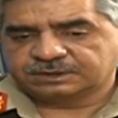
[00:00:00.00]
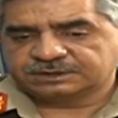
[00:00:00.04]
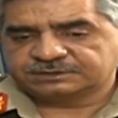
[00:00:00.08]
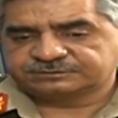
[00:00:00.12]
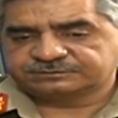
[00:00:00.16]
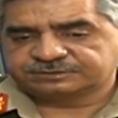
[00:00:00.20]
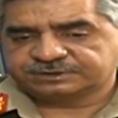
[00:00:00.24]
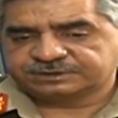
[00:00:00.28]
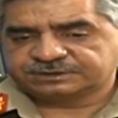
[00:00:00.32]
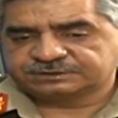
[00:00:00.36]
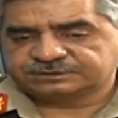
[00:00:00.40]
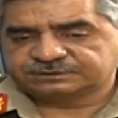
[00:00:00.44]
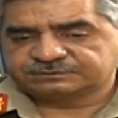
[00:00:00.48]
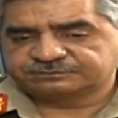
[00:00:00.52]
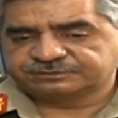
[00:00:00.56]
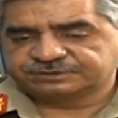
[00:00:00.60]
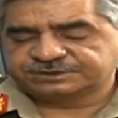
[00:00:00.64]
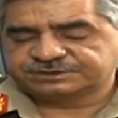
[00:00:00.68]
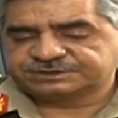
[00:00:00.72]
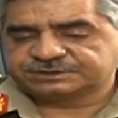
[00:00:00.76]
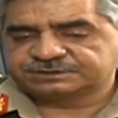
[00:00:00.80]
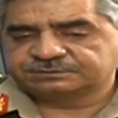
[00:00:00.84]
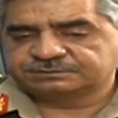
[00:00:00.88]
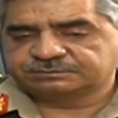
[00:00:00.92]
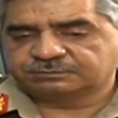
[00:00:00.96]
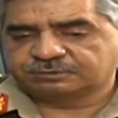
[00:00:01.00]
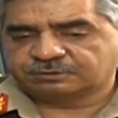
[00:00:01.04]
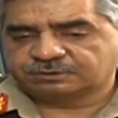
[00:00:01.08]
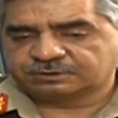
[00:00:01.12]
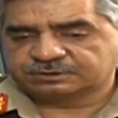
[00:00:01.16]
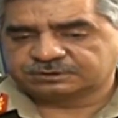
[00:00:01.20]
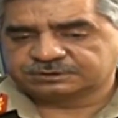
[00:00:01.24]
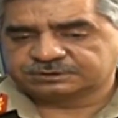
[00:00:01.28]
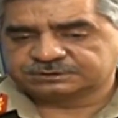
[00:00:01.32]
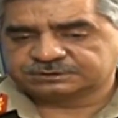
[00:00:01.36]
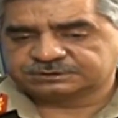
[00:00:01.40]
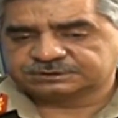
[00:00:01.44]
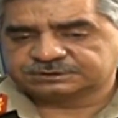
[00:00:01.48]
As far as the western
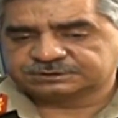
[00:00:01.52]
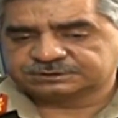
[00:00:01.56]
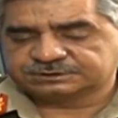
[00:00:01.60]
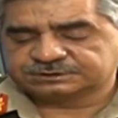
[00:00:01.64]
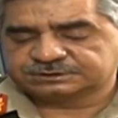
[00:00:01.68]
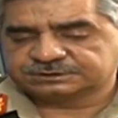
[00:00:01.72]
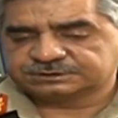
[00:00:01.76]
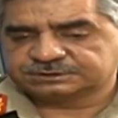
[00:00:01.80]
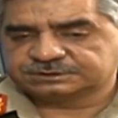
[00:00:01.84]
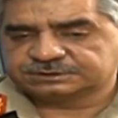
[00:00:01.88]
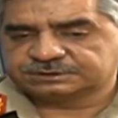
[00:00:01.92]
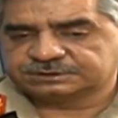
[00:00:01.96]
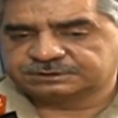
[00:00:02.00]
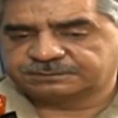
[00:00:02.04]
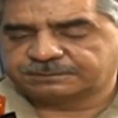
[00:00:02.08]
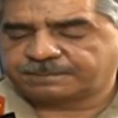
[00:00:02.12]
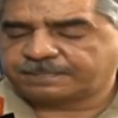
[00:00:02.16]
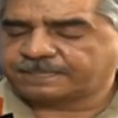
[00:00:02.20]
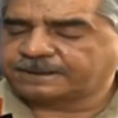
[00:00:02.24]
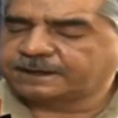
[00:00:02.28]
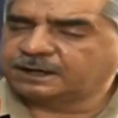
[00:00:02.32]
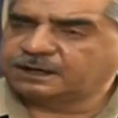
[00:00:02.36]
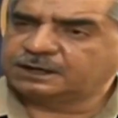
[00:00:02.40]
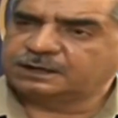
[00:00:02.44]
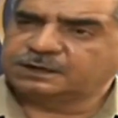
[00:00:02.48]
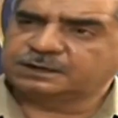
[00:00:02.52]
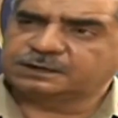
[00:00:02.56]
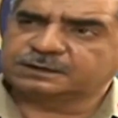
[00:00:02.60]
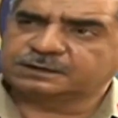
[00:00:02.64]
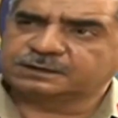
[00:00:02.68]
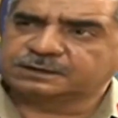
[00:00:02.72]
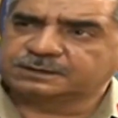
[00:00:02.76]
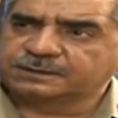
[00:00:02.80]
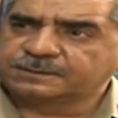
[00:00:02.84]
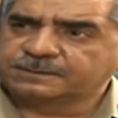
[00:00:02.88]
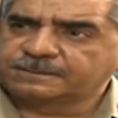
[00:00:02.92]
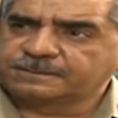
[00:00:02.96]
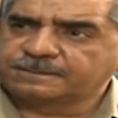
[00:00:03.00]
border is concerned, our
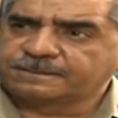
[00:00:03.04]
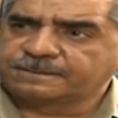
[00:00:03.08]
